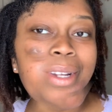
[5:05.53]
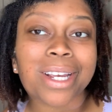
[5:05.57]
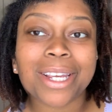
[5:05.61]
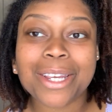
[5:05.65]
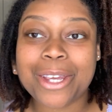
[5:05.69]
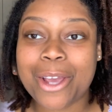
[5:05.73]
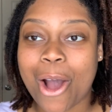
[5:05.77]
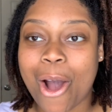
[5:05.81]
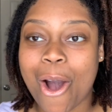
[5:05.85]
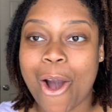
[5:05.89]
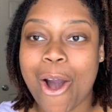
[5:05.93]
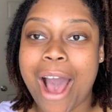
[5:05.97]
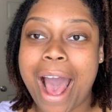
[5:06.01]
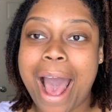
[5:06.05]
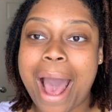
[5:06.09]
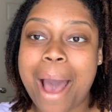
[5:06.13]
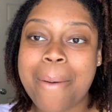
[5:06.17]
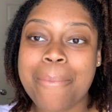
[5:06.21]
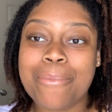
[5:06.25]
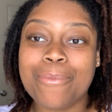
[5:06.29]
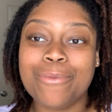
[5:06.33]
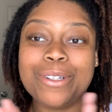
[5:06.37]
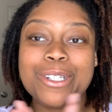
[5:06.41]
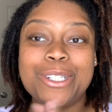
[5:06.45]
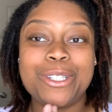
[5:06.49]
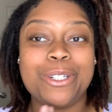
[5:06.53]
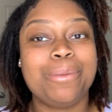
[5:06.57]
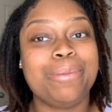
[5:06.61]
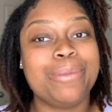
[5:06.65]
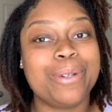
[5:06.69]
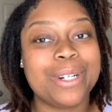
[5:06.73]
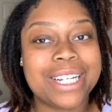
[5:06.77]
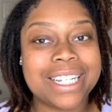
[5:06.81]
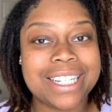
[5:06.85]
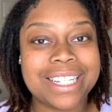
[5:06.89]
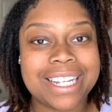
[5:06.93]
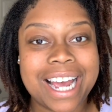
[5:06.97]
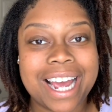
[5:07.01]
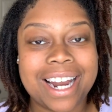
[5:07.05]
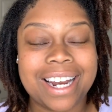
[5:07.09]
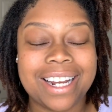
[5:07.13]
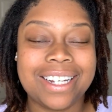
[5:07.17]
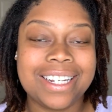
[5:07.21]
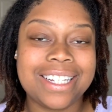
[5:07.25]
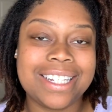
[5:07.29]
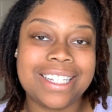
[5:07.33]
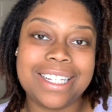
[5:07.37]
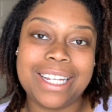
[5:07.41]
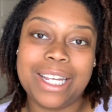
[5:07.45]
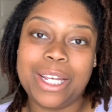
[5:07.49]
Y'all, I'm super excited to
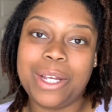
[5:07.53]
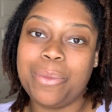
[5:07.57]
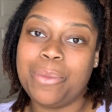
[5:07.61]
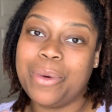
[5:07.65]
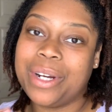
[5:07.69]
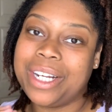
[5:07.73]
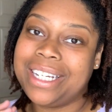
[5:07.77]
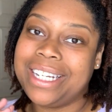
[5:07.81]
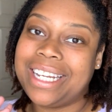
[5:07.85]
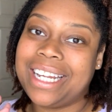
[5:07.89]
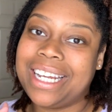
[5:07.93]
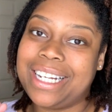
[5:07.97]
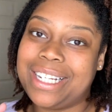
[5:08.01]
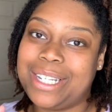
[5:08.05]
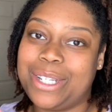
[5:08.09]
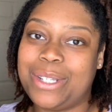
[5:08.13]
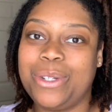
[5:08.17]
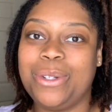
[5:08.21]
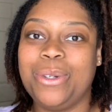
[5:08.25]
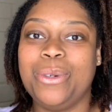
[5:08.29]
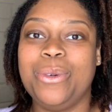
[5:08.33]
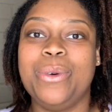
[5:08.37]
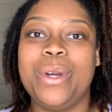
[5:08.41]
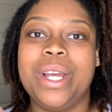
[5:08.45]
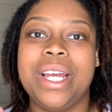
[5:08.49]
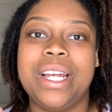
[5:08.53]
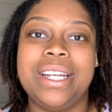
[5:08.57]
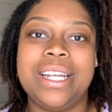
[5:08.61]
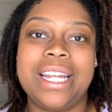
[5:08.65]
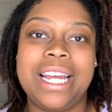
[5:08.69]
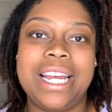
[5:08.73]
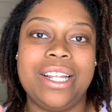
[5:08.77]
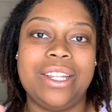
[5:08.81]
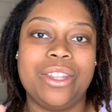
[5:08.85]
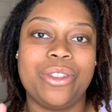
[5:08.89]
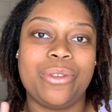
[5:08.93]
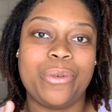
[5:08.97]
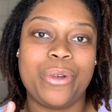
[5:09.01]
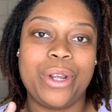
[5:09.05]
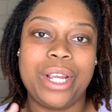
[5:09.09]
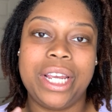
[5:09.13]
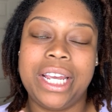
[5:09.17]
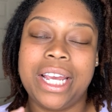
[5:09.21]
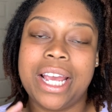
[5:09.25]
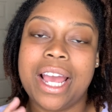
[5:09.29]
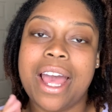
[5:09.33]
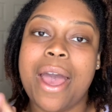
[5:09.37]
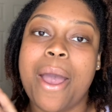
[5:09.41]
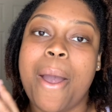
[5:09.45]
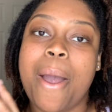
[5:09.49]
see what day two and day three